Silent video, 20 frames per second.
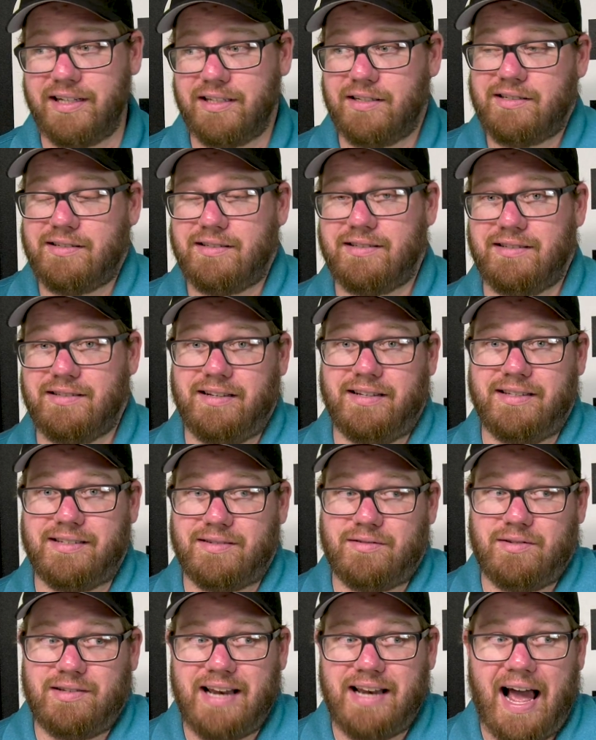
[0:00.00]
It's
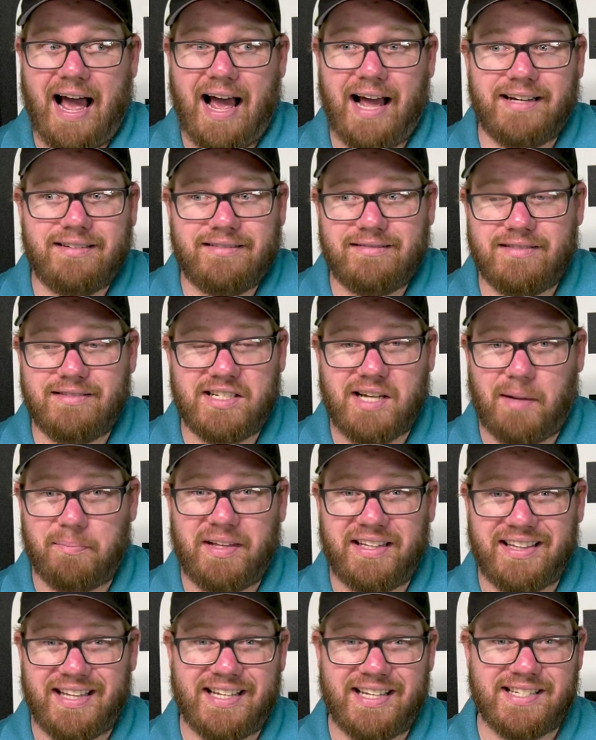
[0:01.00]
it's not
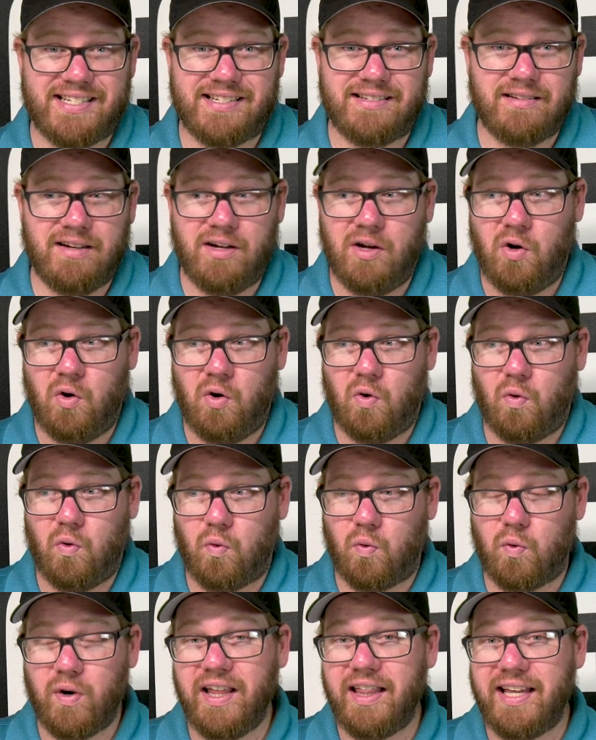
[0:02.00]
something that's
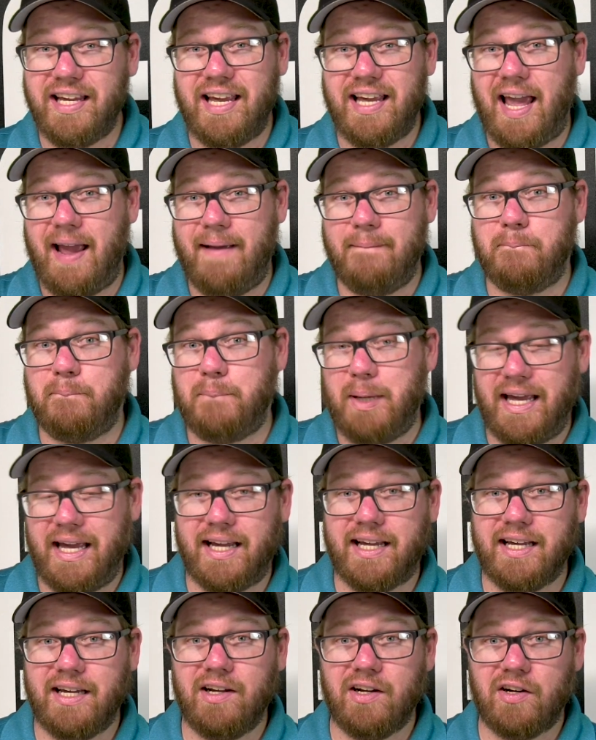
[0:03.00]
really a
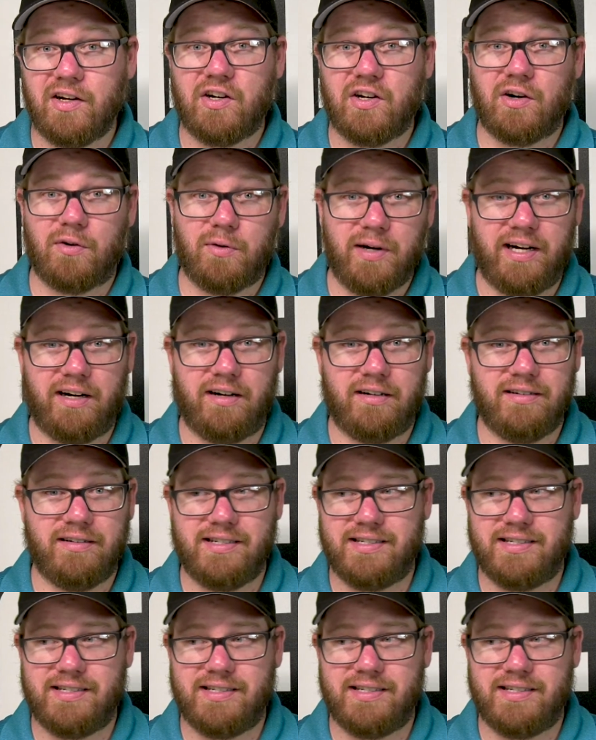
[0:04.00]
big career.